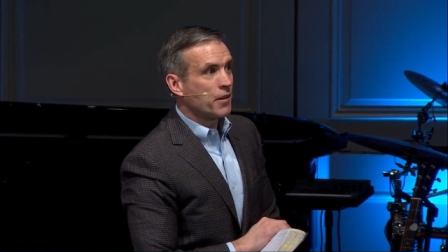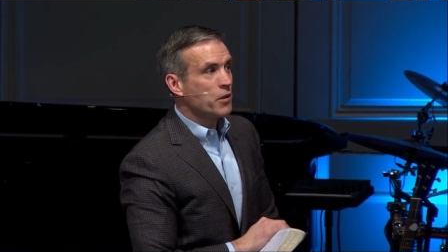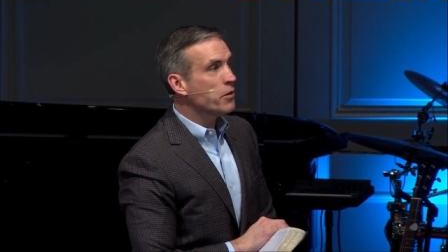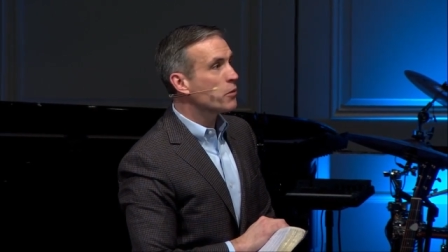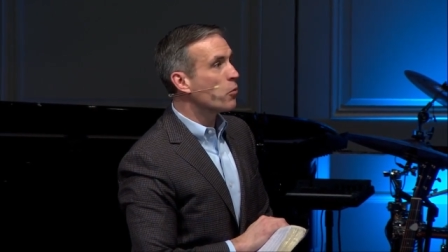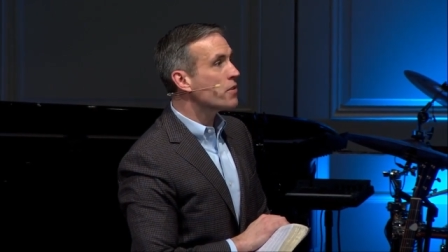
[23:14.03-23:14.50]
You
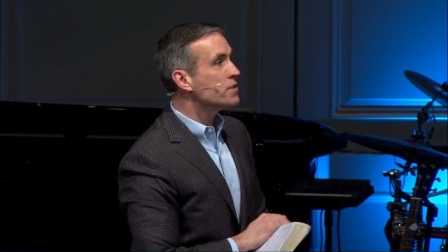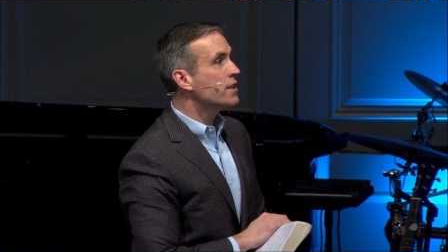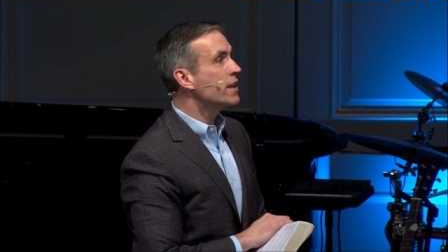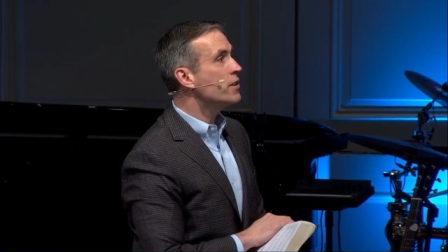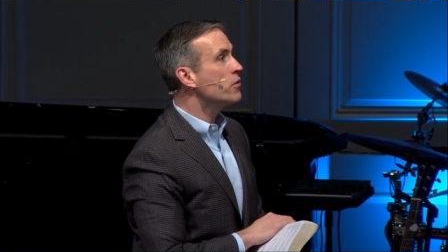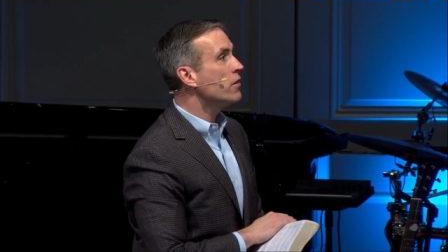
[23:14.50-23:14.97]
know what the worst
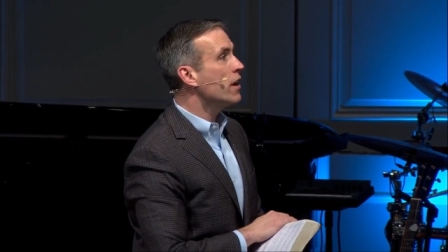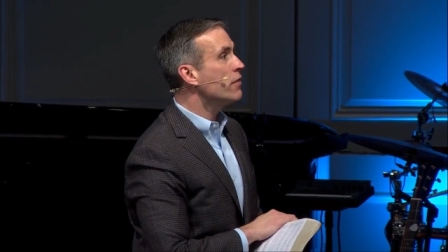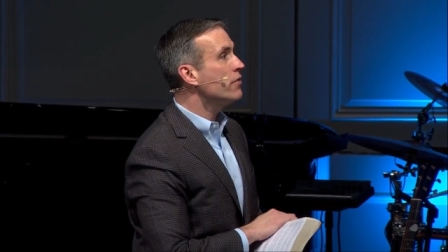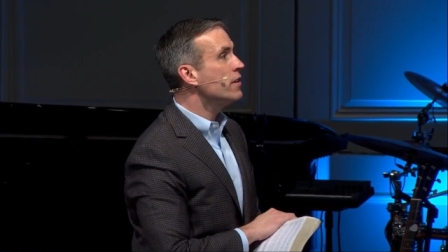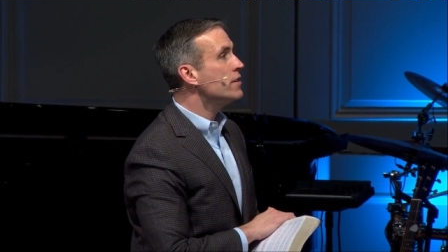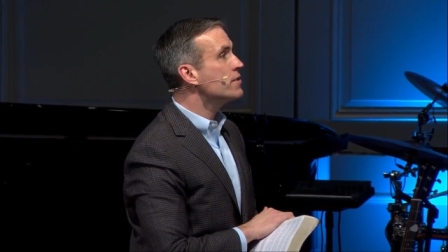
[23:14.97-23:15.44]
thing in your
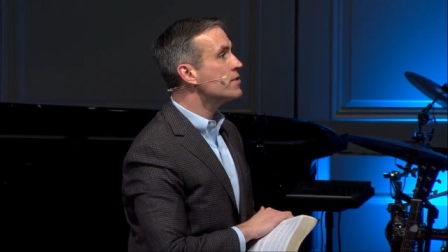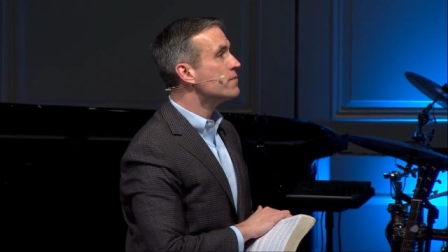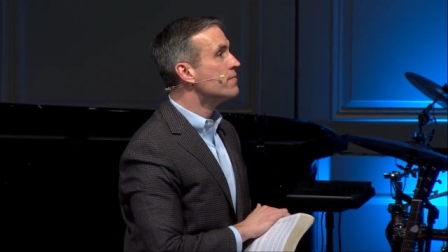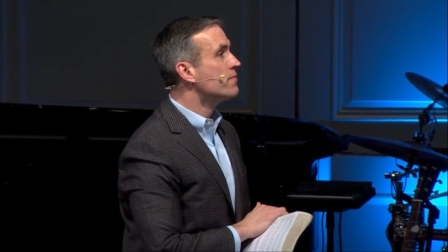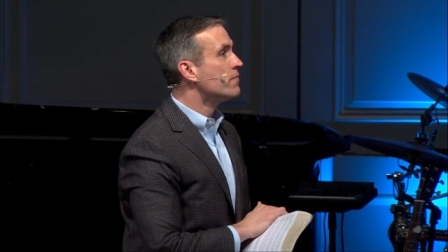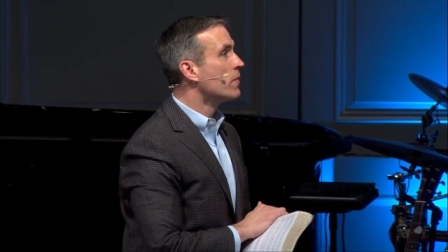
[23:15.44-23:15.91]
life
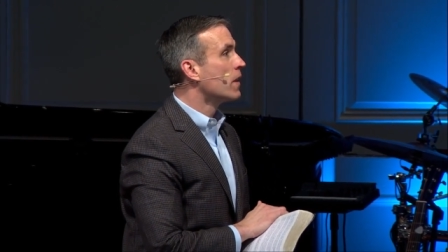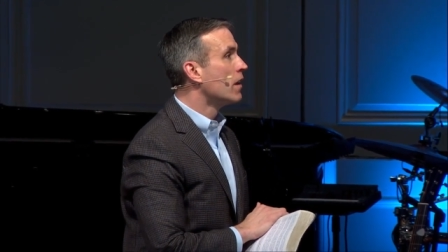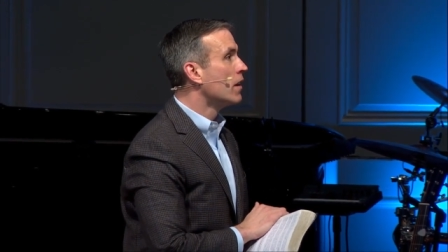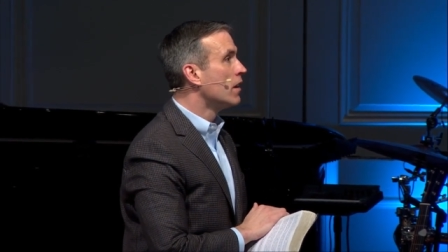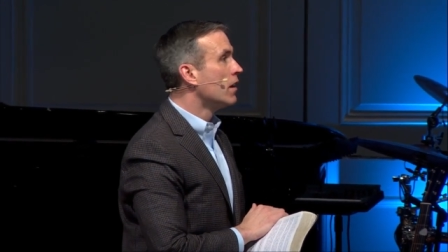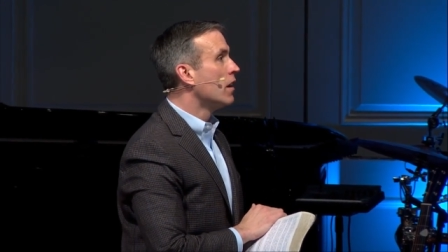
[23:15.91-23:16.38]
is?
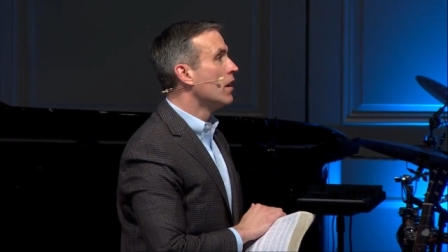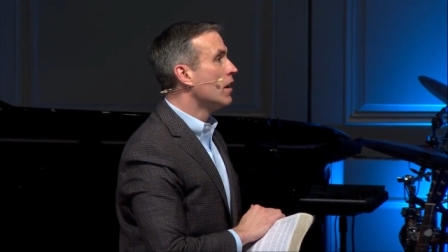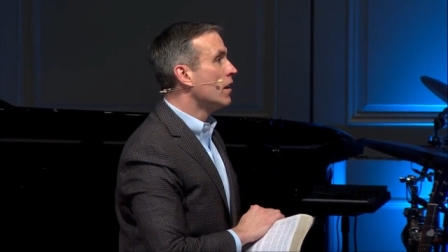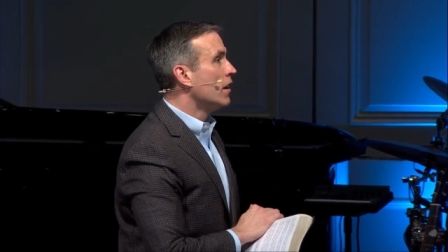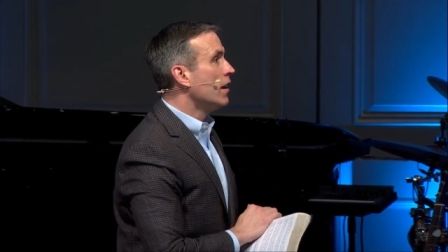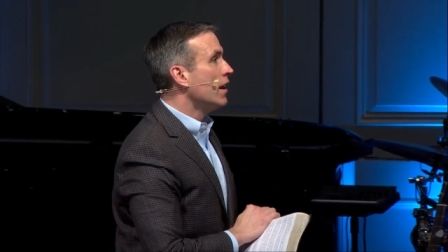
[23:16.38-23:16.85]

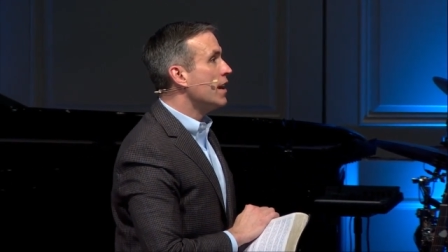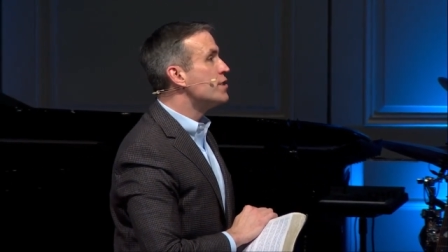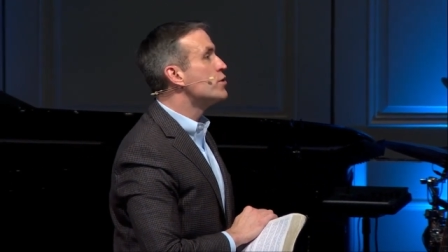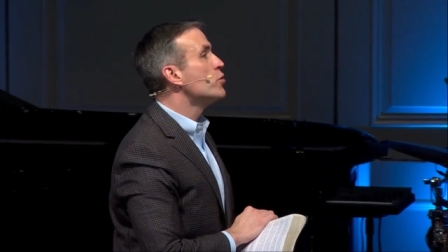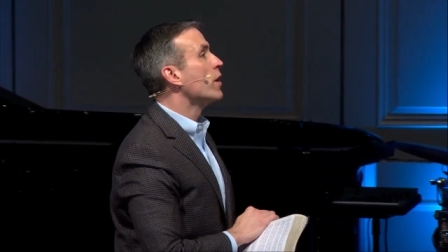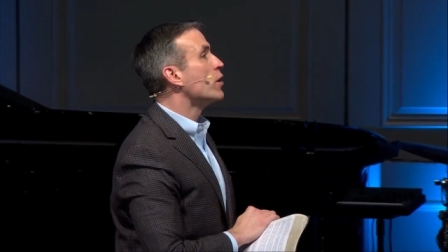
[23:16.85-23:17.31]

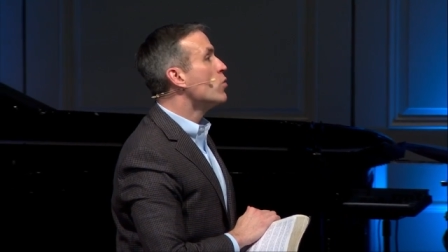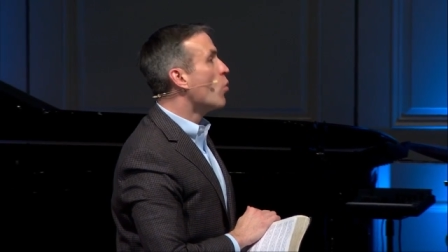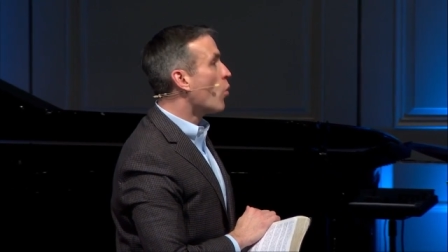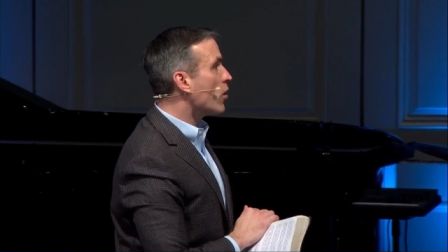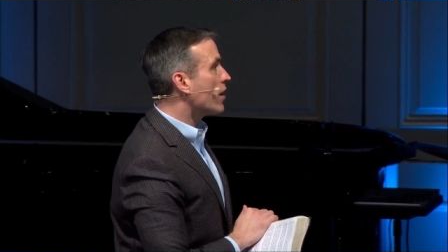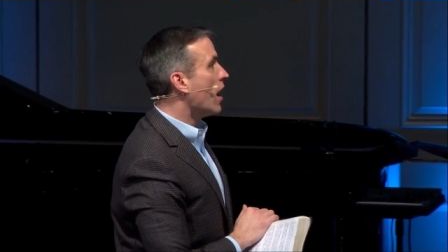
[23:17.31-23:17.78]
Is to
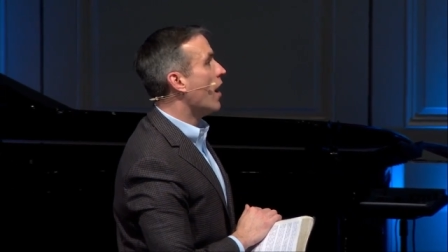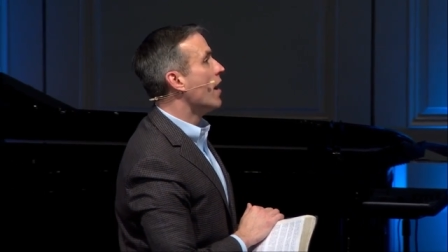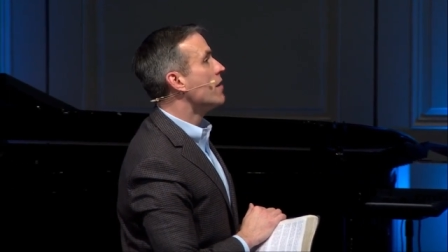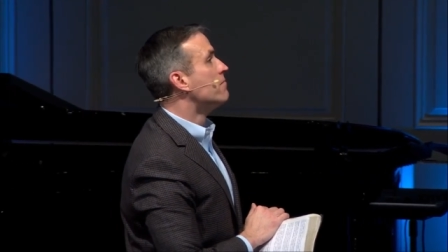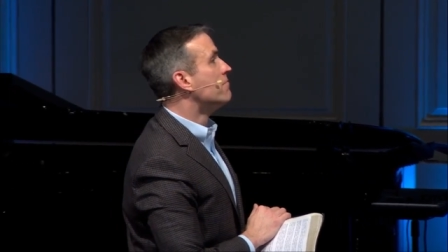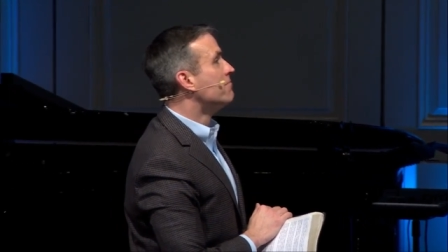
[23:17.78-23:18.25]
ignore God.